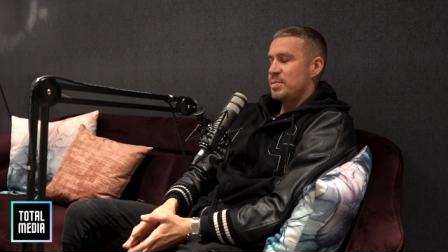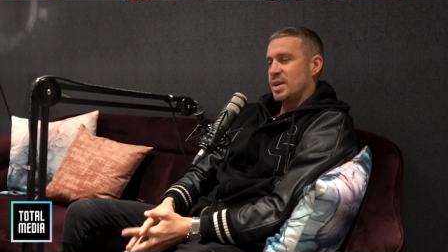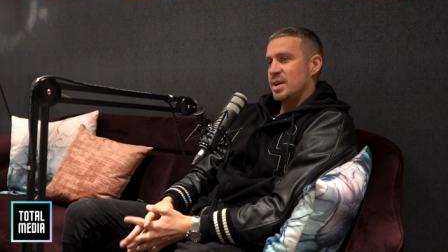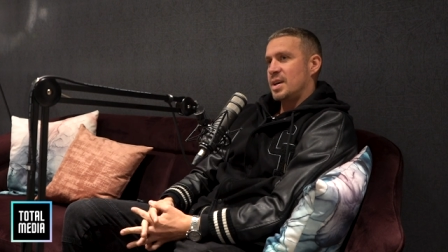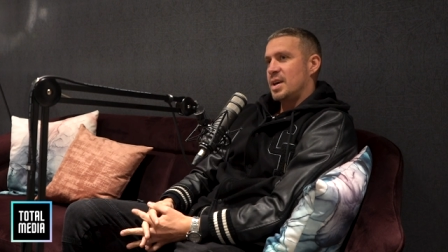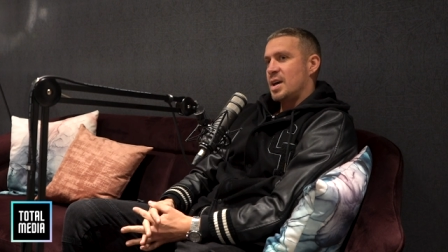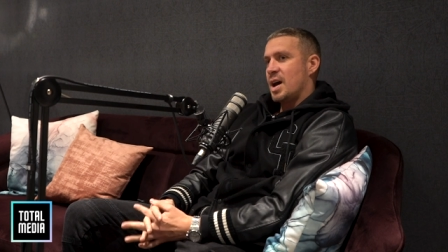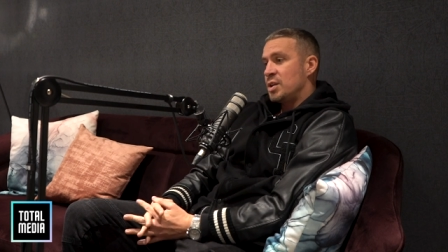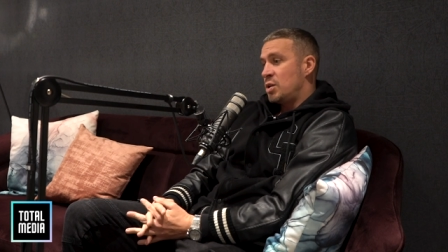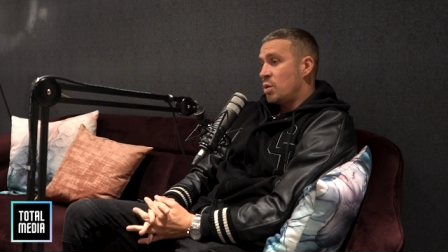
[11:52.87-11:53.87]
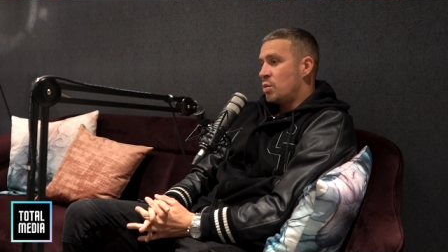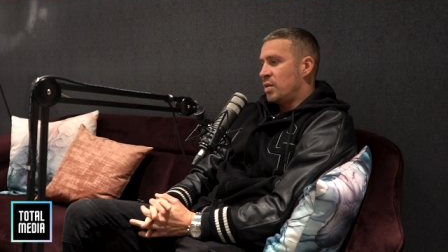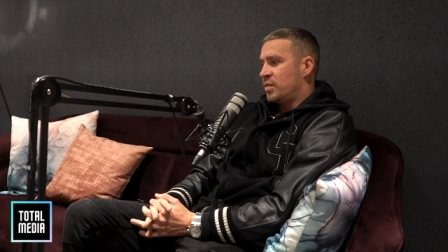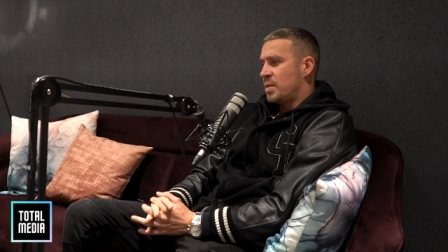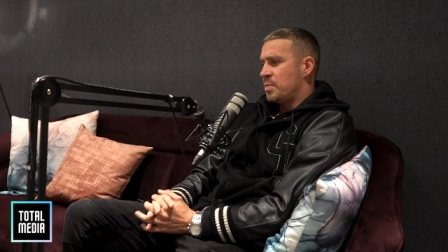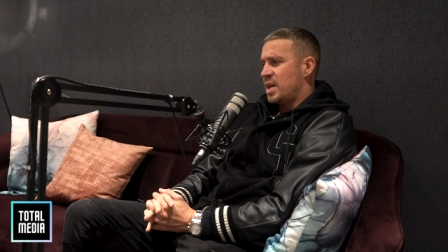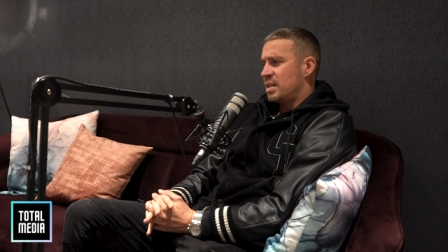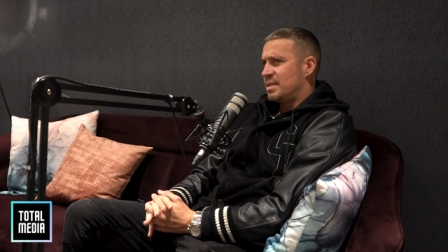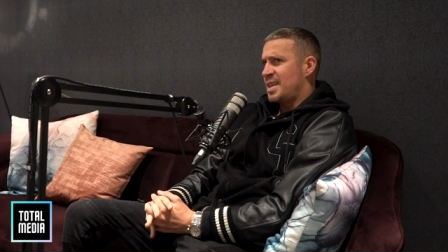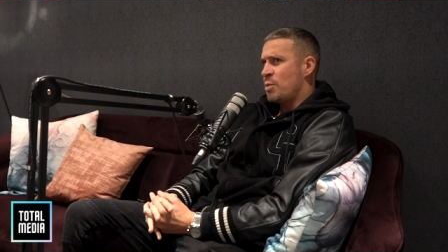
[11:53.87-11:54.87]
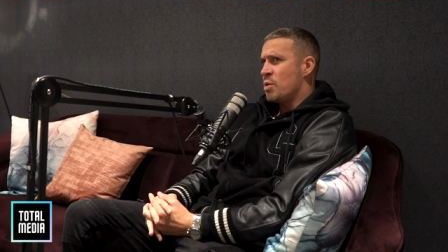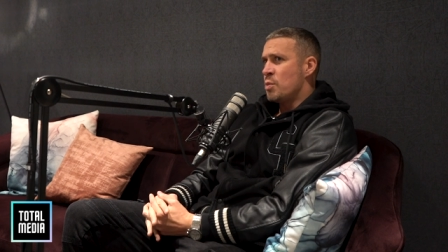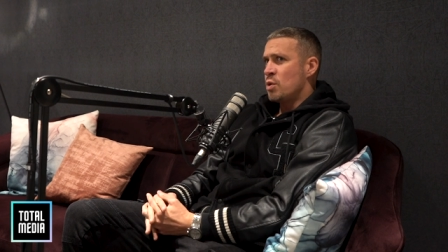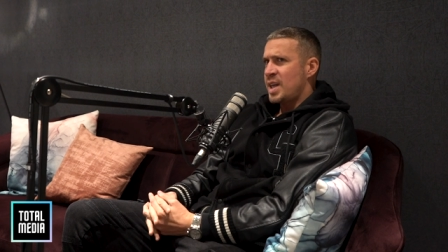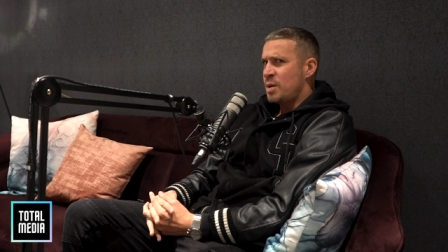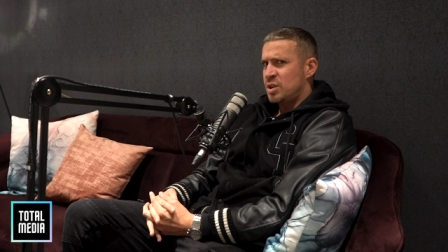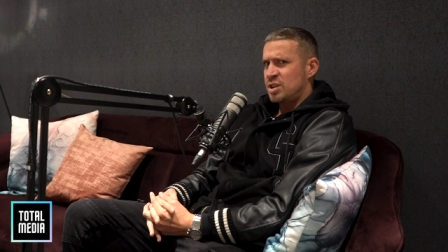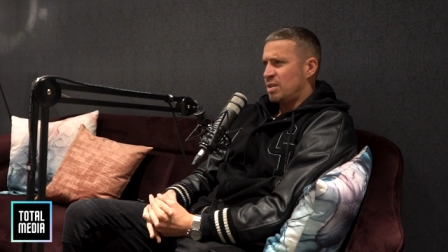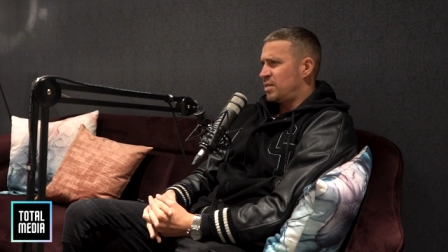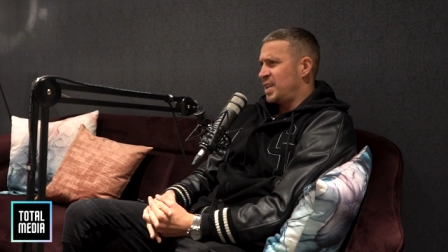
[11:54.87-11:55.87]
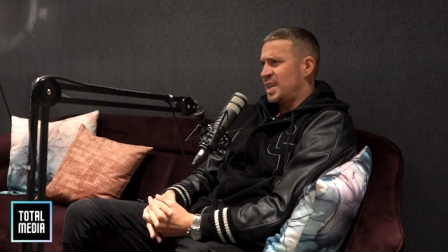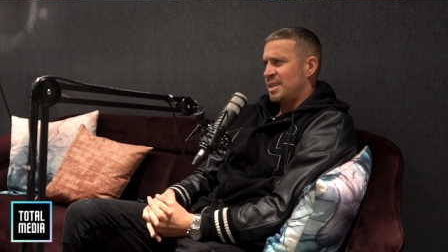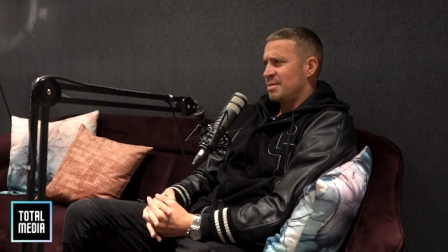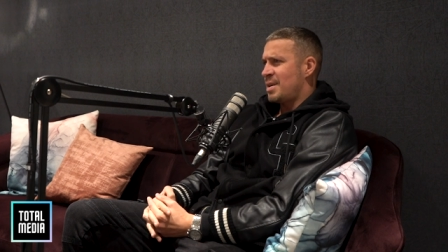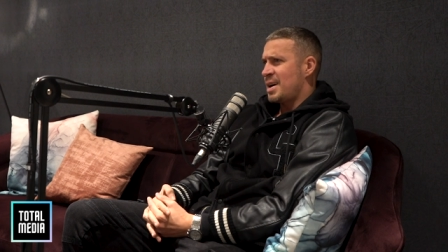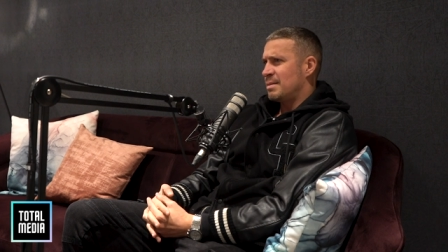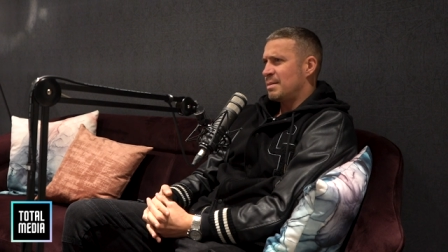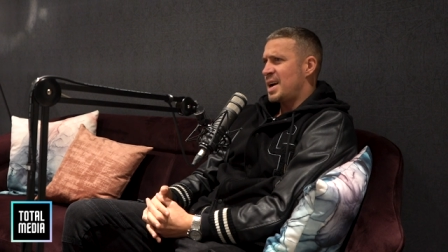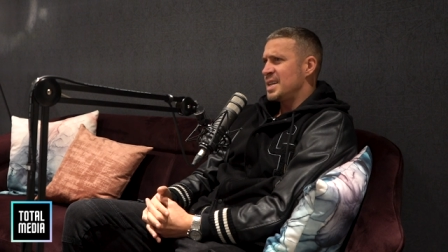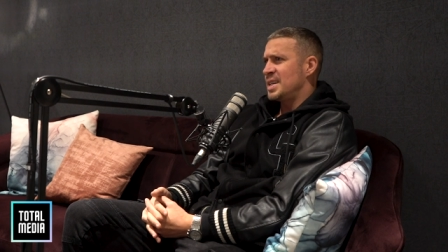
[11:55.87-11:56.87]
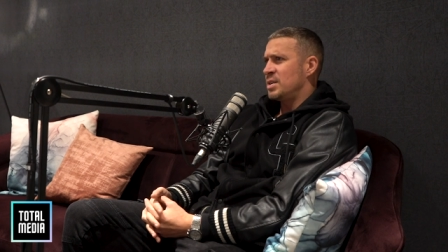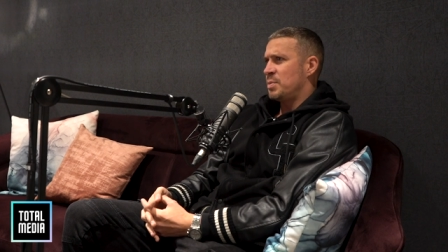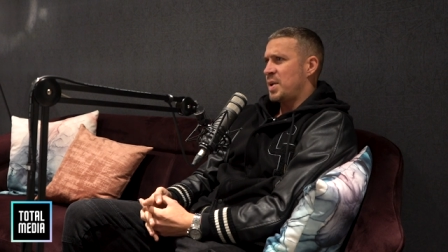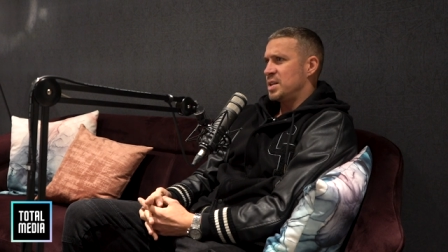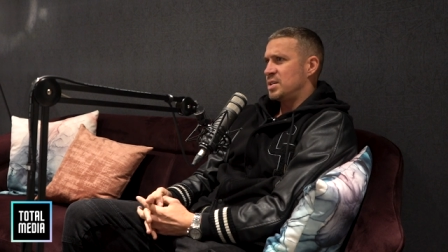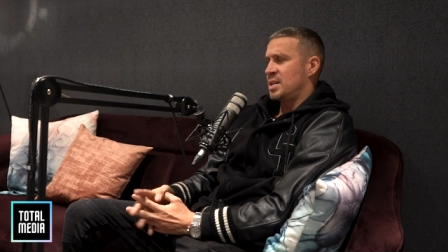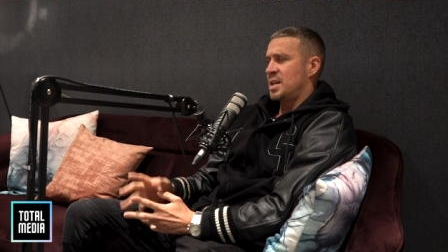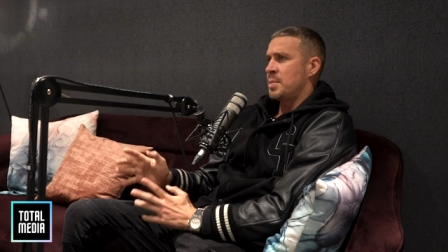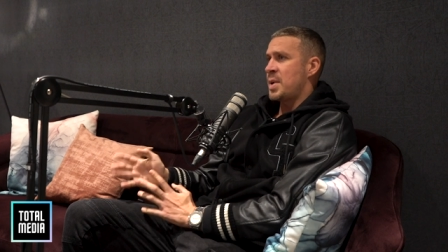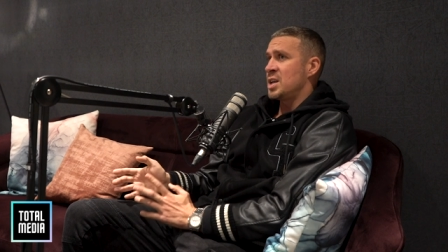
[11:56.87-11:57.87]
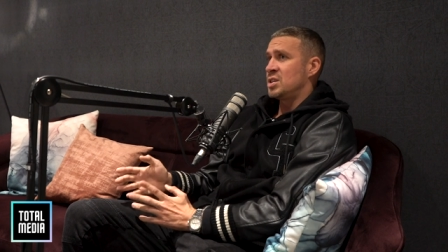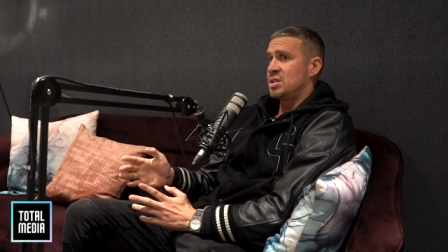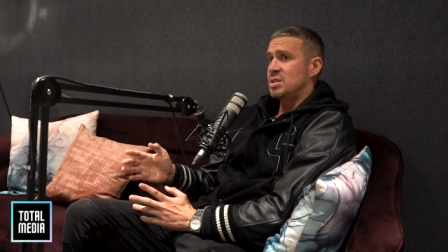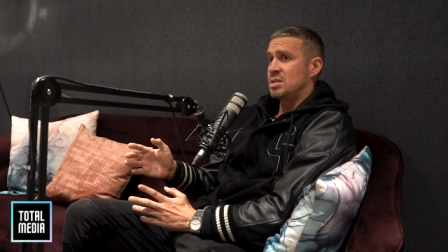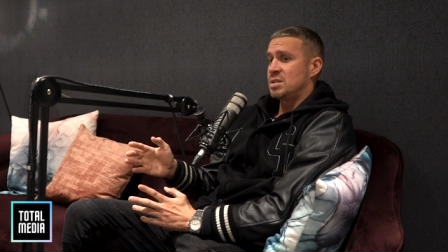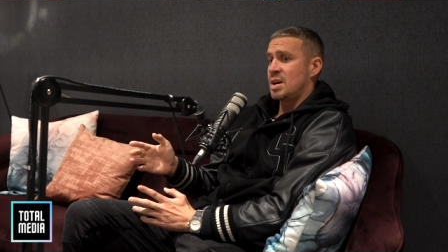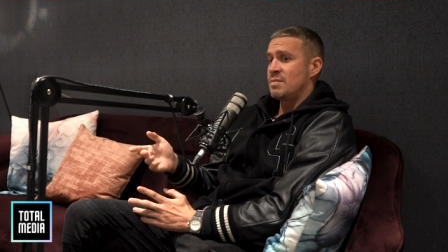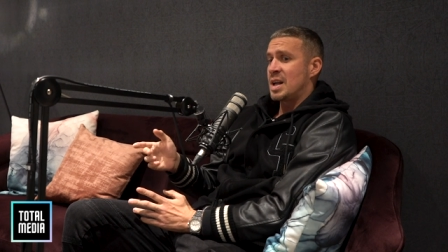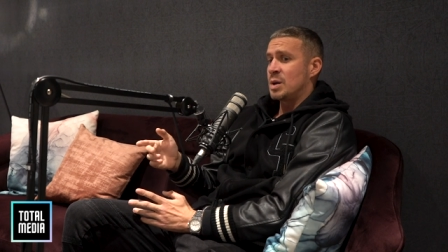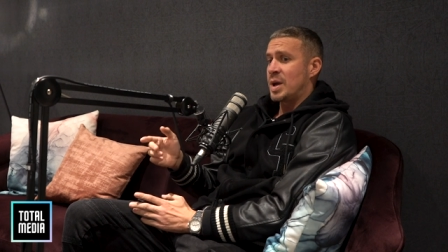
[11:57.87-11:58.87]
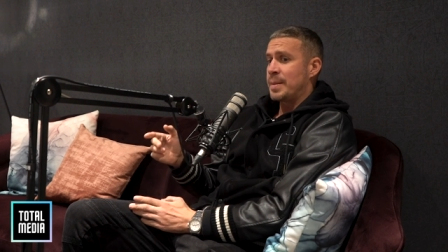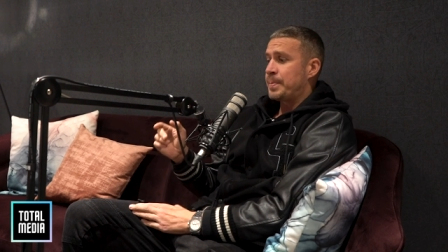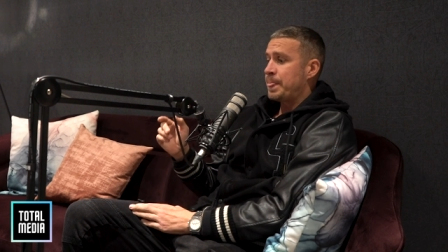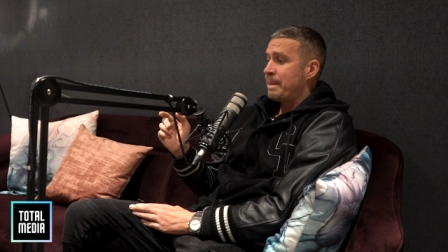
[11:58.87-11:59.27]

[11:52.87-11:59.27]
But I knew all of them, but they were more they were shocked, thinking, why why is he on the bench? And then the manager turned around and went,